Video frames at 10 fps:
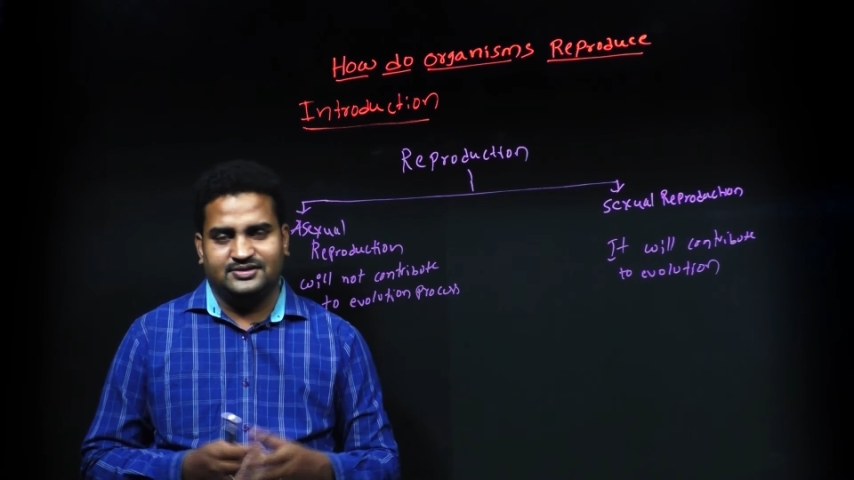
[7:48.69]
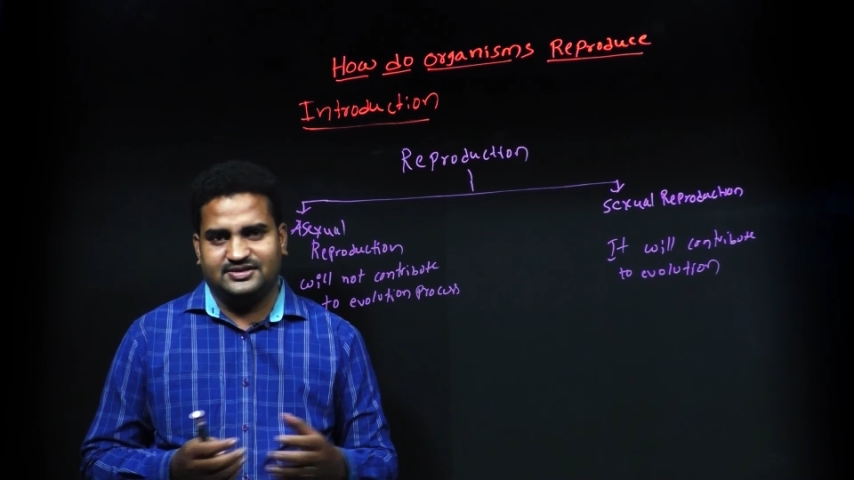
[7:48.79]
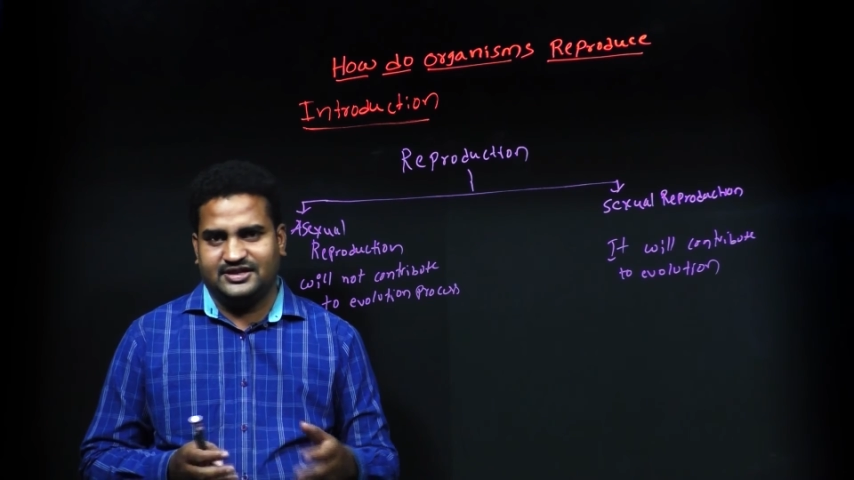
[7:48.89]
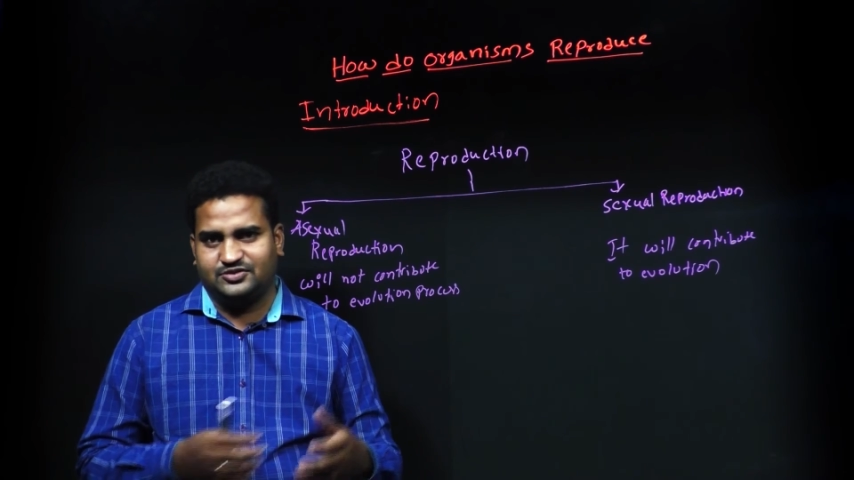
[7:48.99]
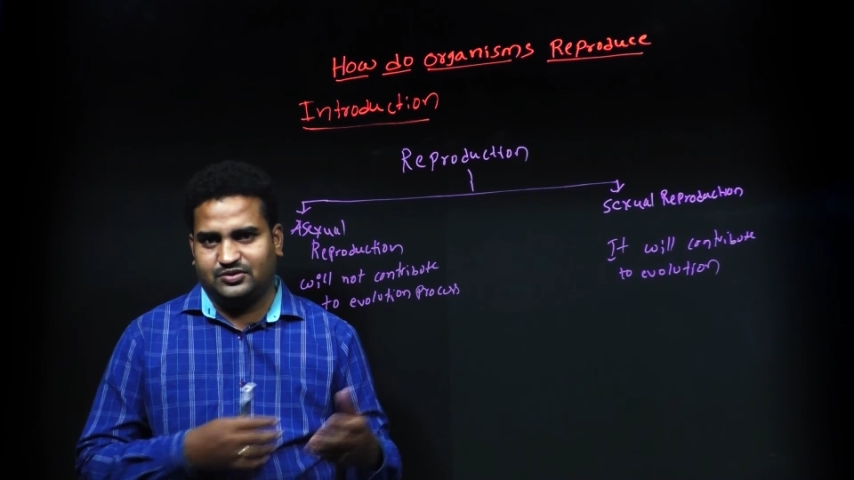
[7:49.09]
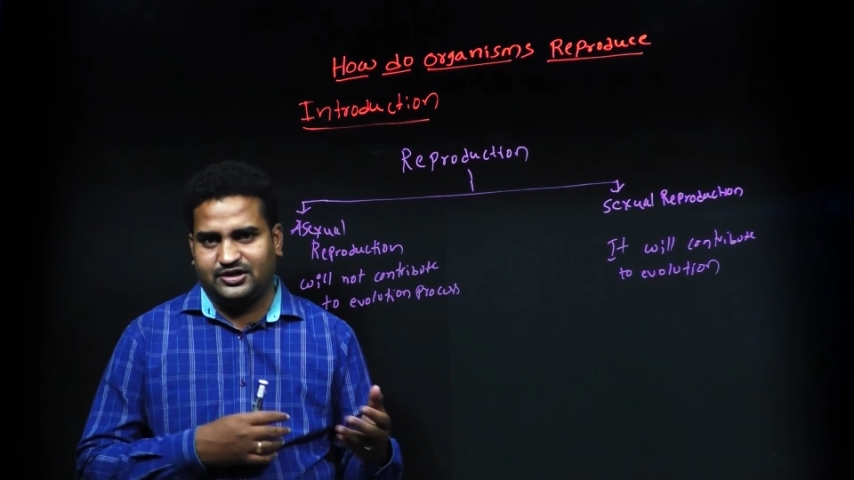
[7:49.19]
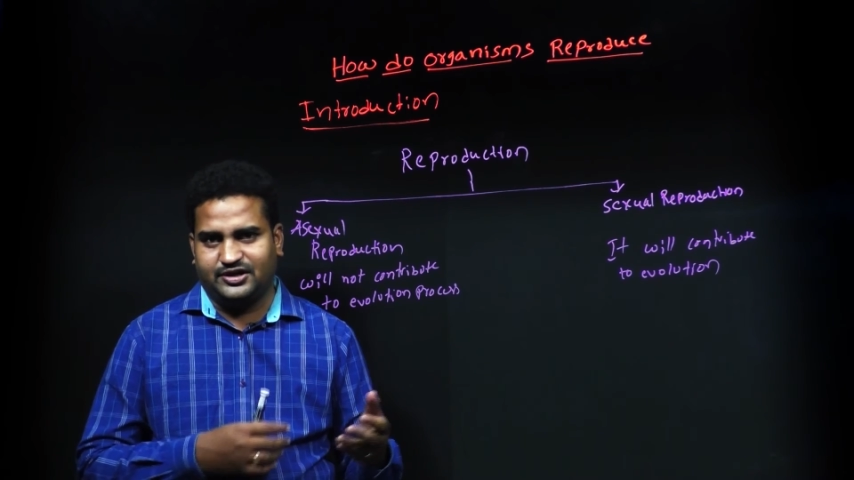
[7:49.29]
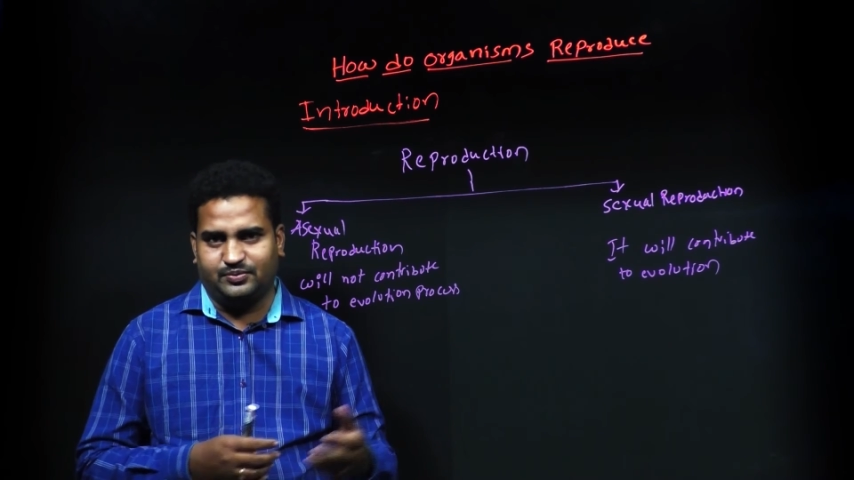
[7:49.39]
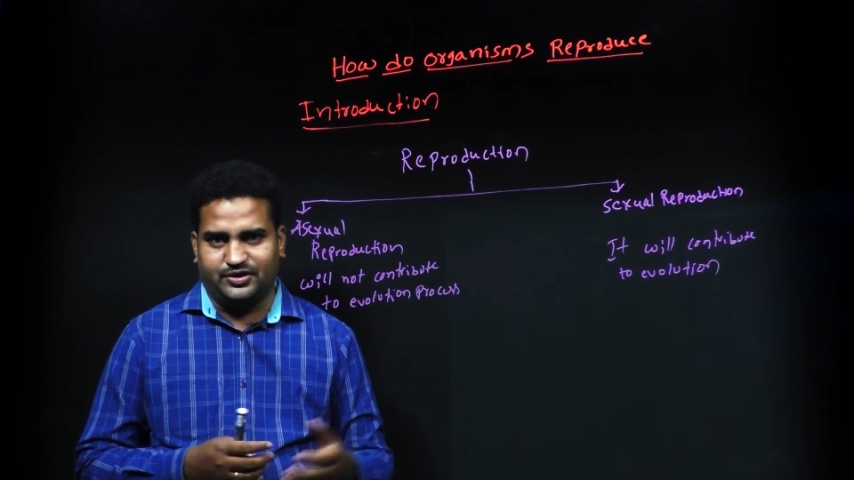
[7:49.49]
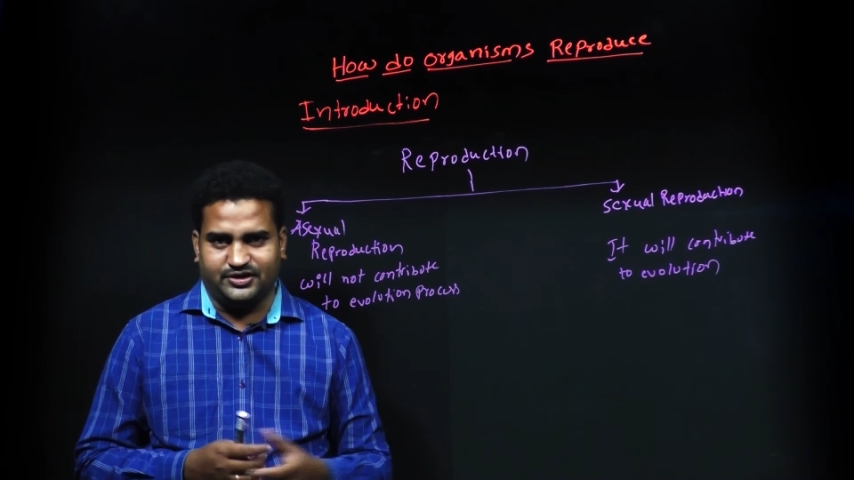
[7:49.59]
Sexual
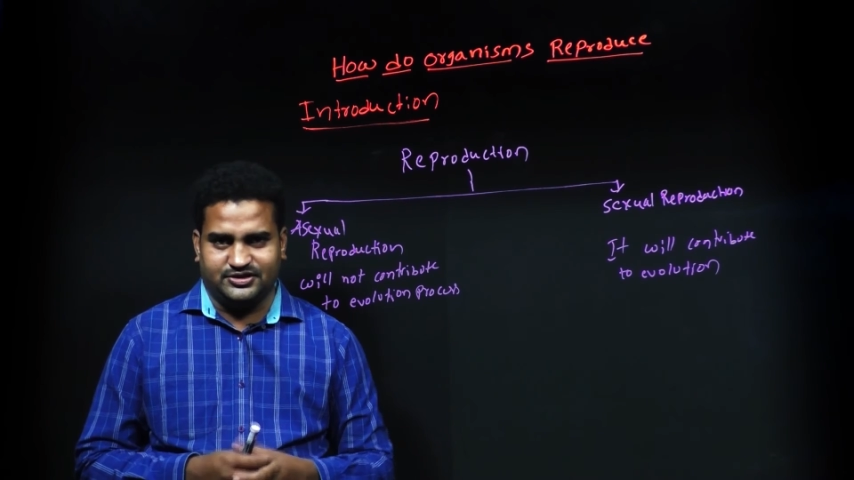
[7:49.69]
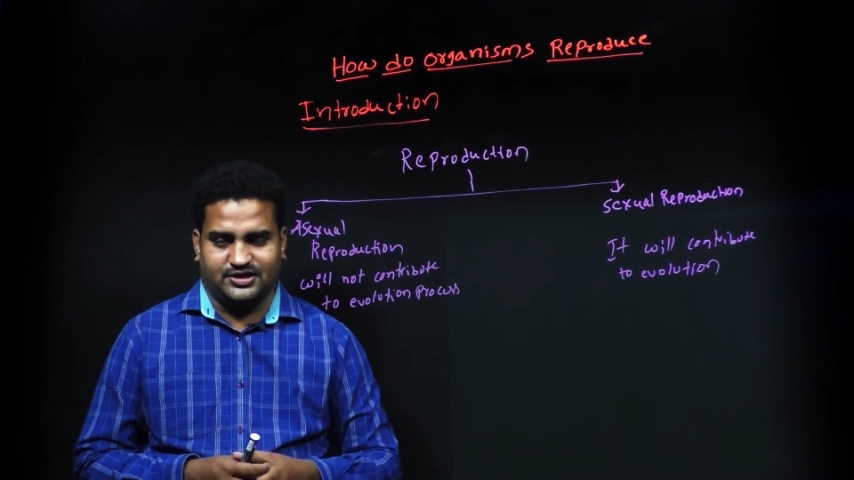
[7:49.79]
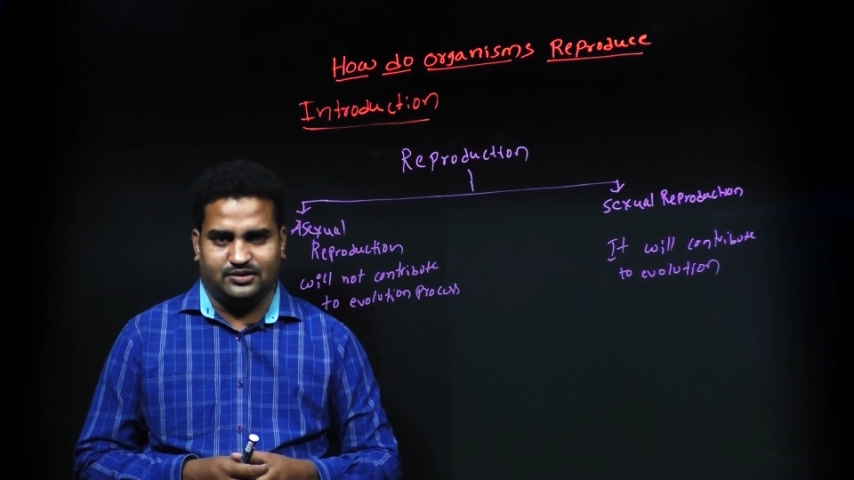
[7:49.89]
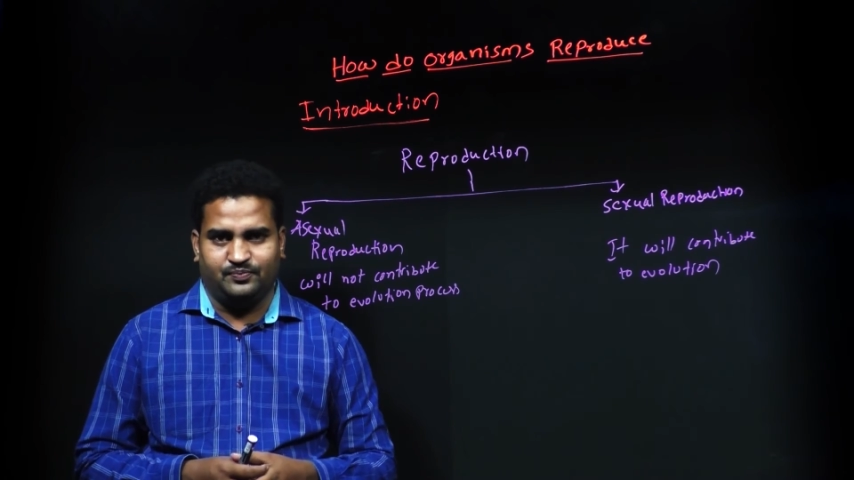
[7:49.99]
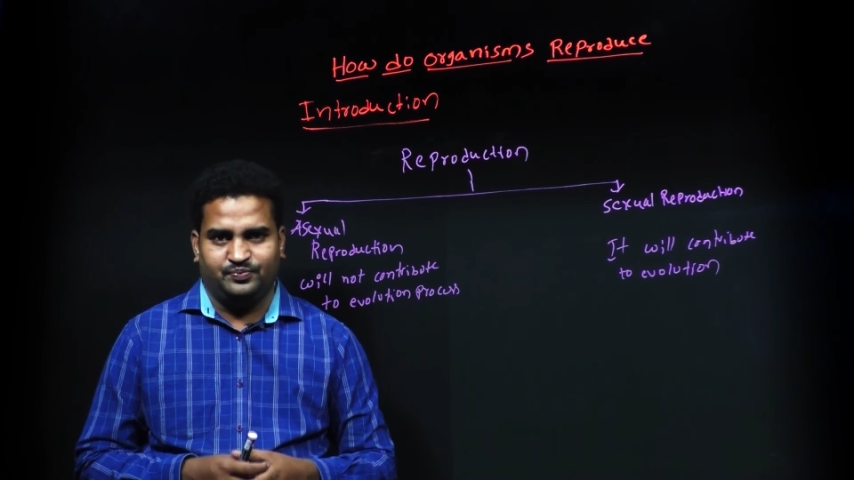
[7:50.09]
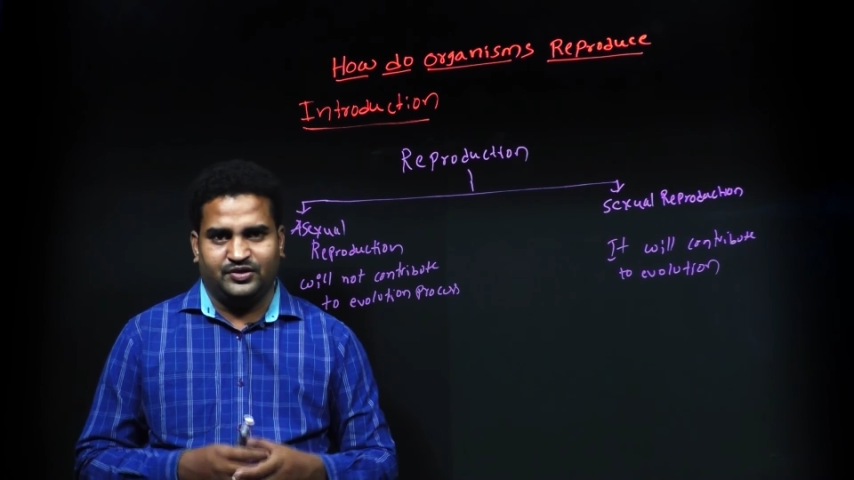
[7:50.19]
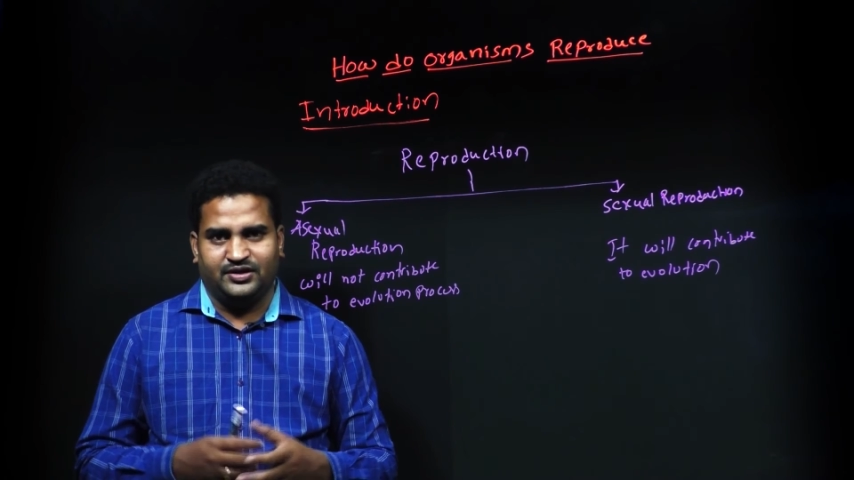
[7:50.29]
reproduction.